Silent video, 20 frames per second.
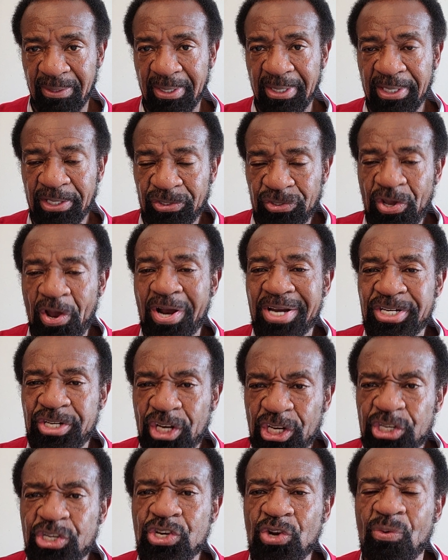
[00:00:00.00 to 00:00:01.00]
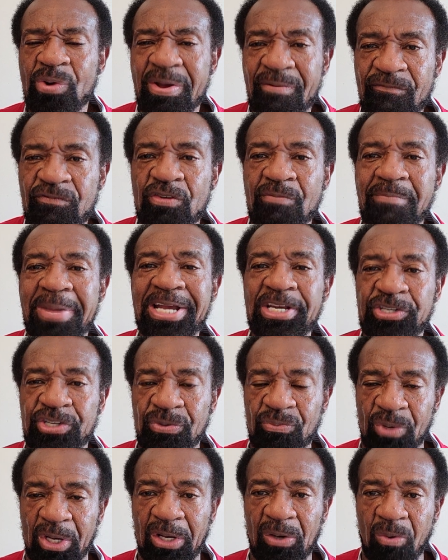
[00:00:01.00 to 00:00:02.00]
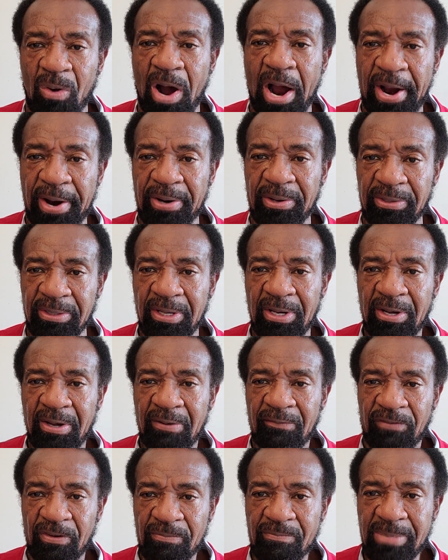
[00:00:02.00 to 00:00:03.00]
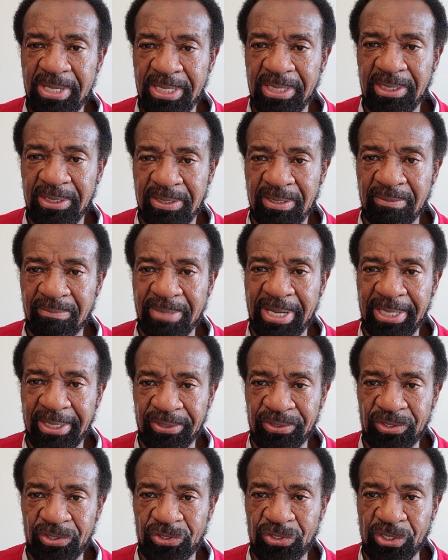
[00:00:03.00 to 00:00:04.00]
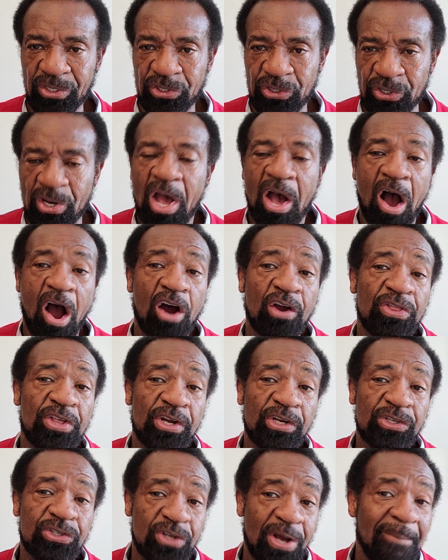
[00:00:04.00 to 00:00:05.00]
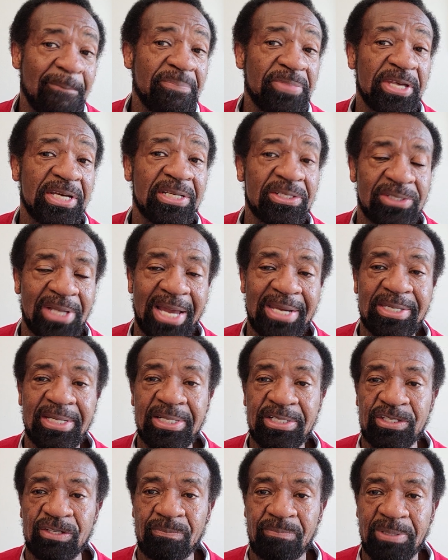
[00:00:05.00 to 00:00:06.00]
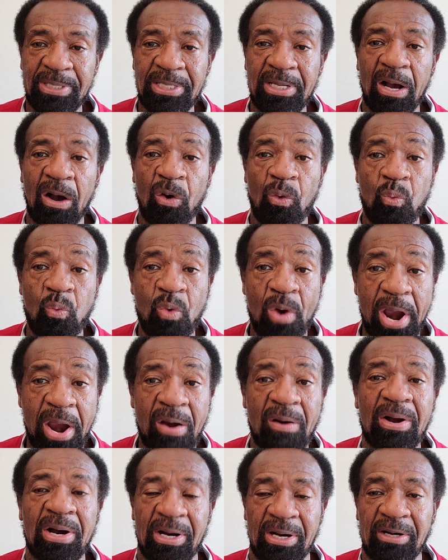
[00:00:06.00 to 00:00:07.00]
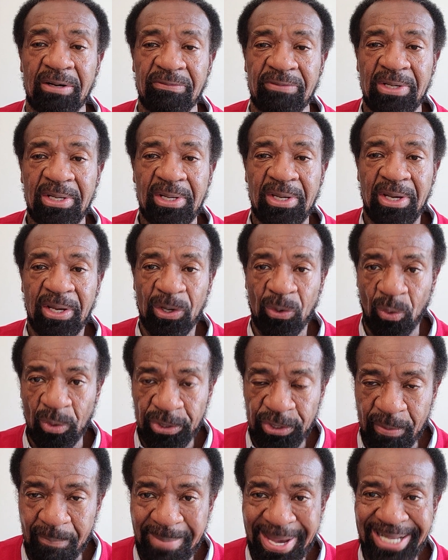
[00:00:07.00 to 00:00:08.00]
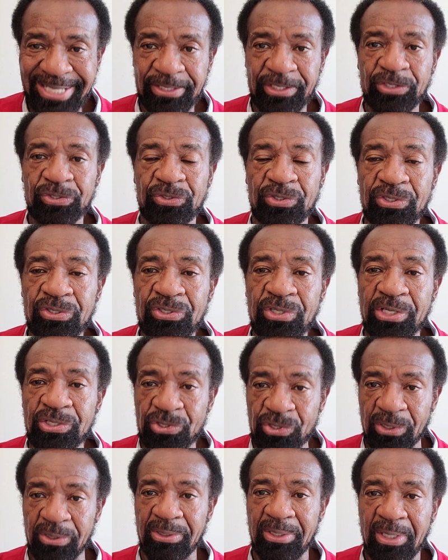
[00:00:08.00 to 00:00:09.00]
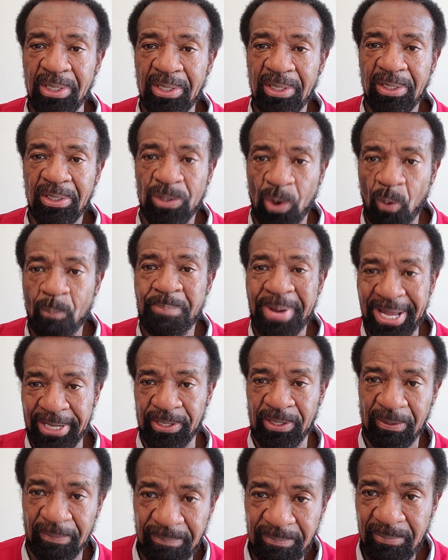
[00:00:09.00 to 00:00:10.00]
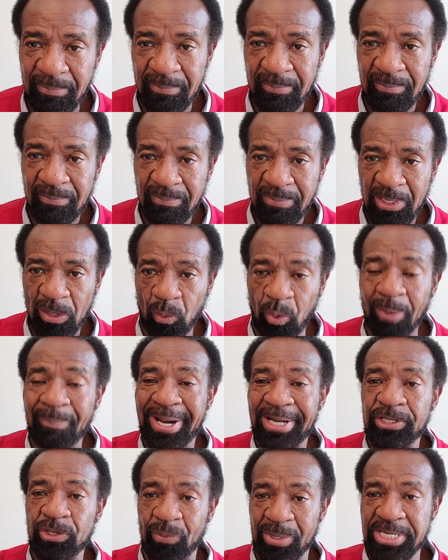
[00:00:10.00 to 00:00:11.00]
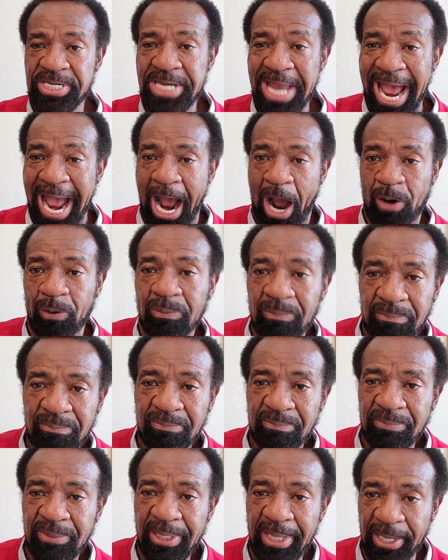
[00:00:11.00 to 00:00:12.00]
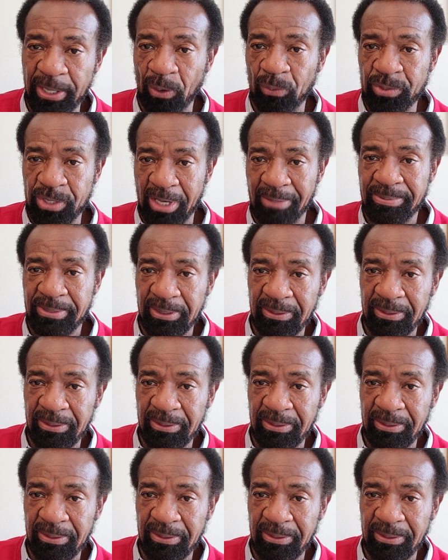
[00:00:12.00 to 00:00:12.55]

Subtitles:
Is there additional information required for me to make a decision? Are there some things I need to be aware of in order to make this decision go better? What am I doing now? NOW.